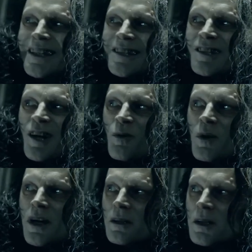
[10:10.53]
single
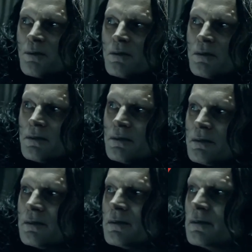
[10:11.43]
prevaricator could be
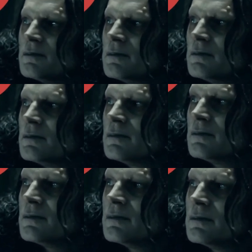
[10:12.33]
the advisor to the
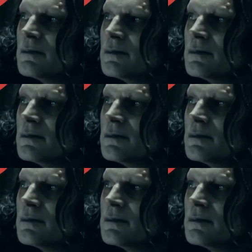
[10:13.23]
king,